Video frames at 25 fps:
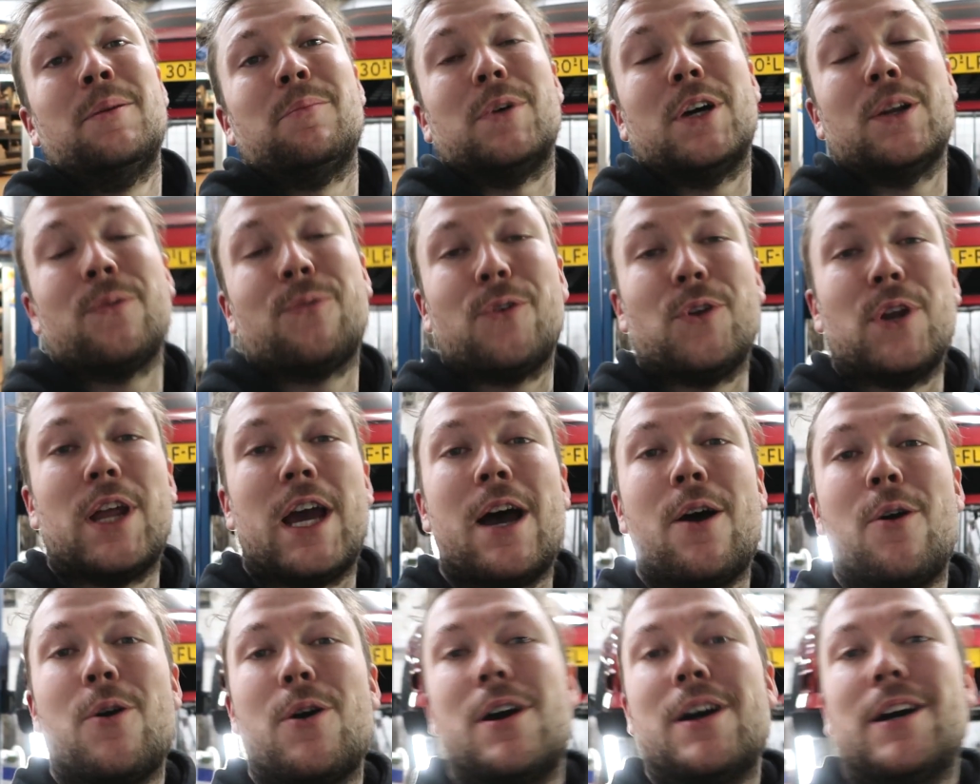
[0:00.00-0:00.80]
But for
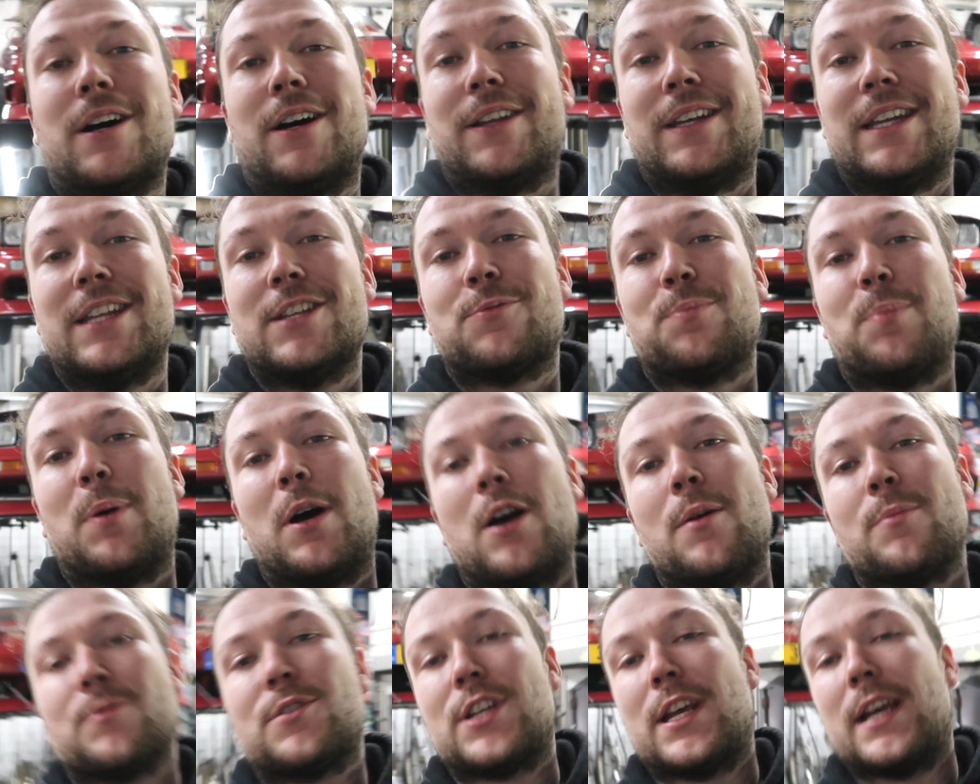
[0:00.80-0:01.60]
now, on this
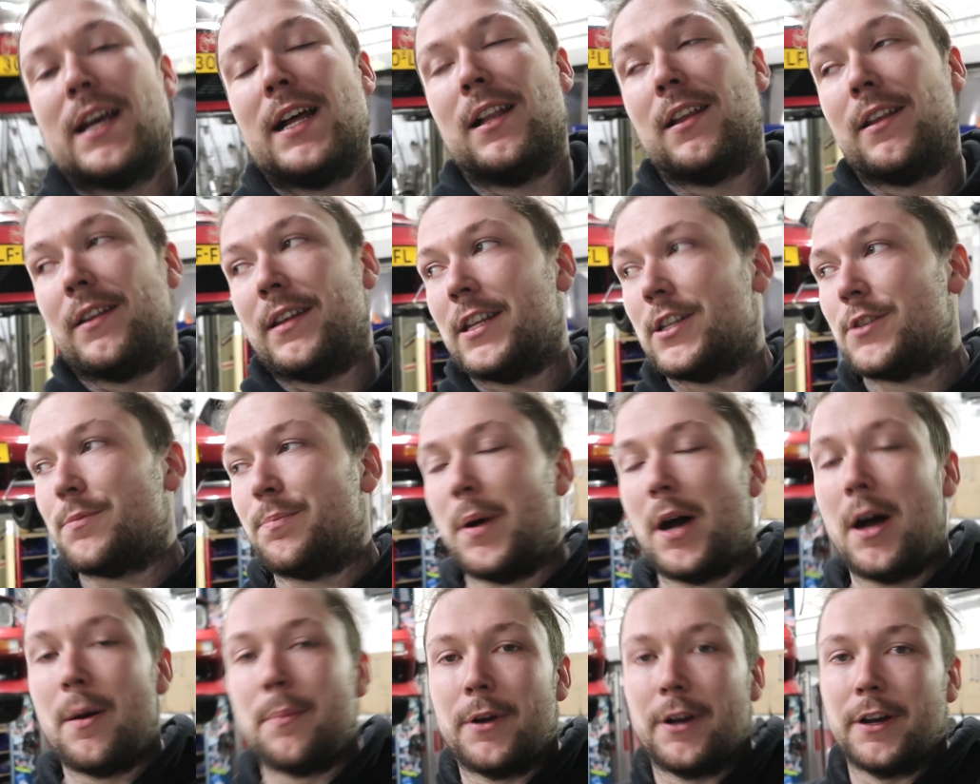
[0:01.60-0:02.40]
bombshell, on this
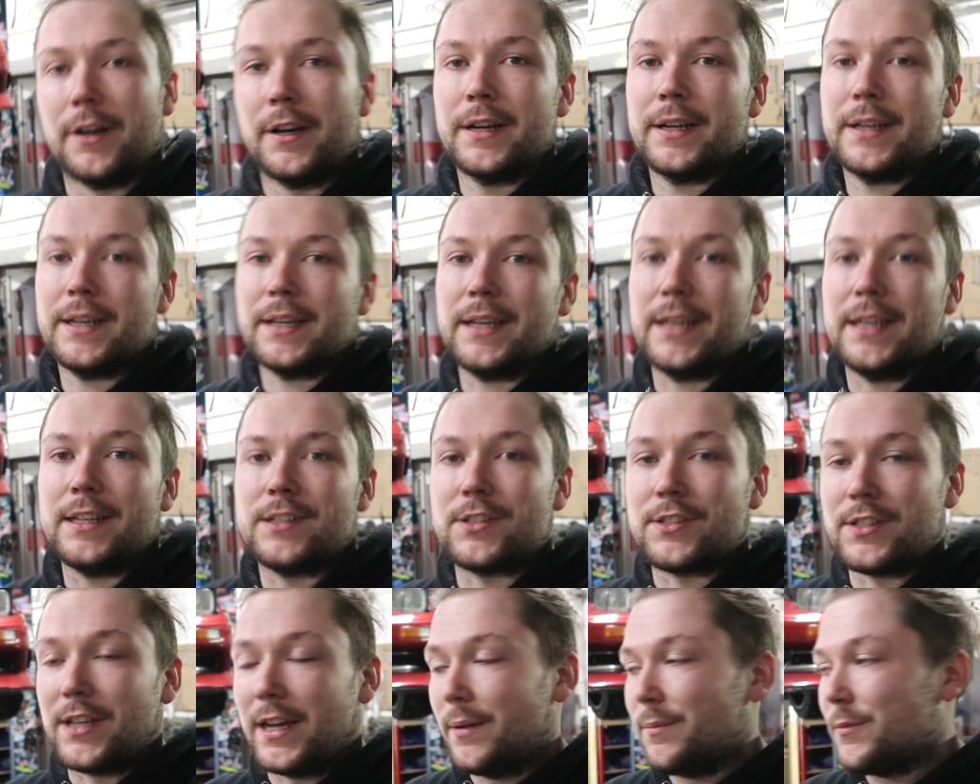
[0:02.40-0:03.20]
bomber,
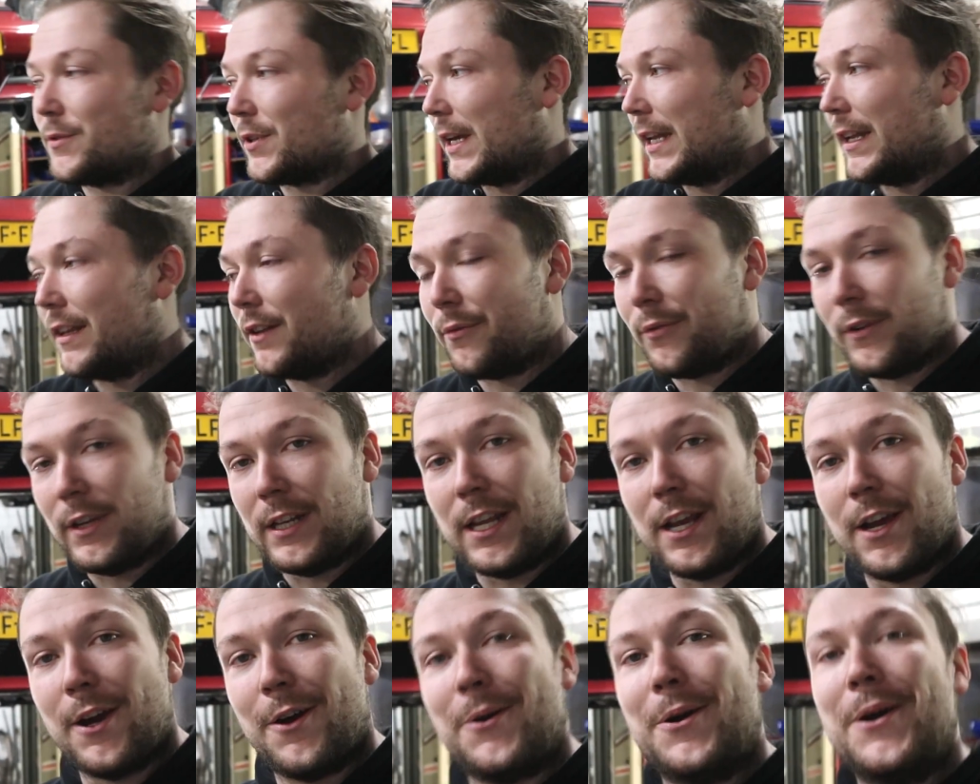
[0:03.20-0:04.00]
it's time to end the
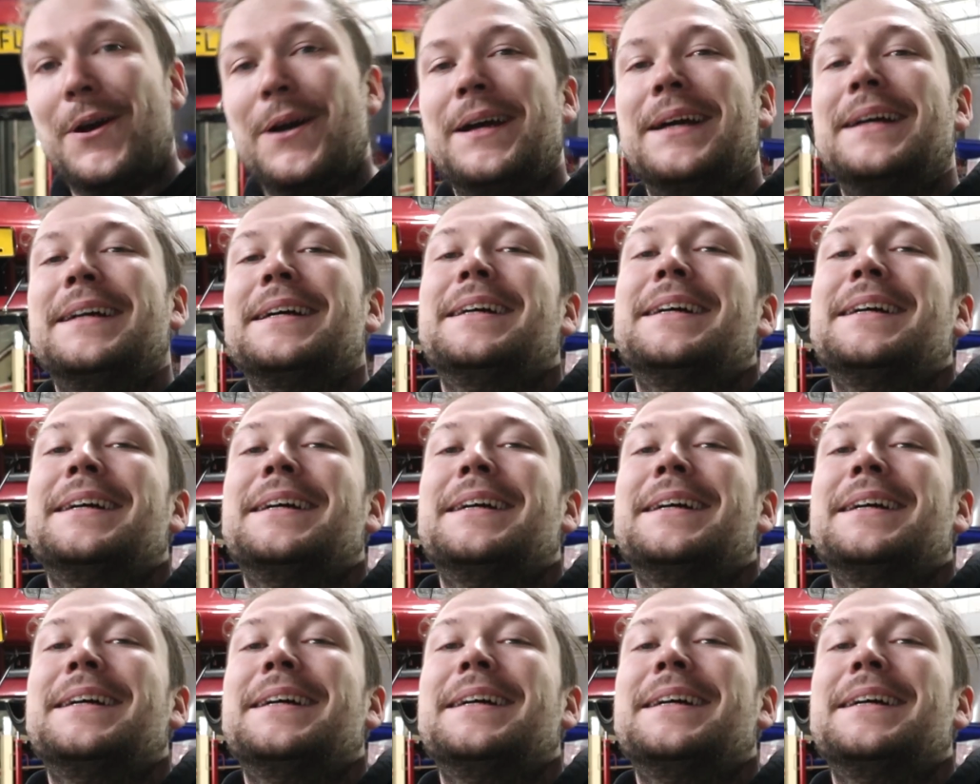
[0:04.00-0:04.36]
video.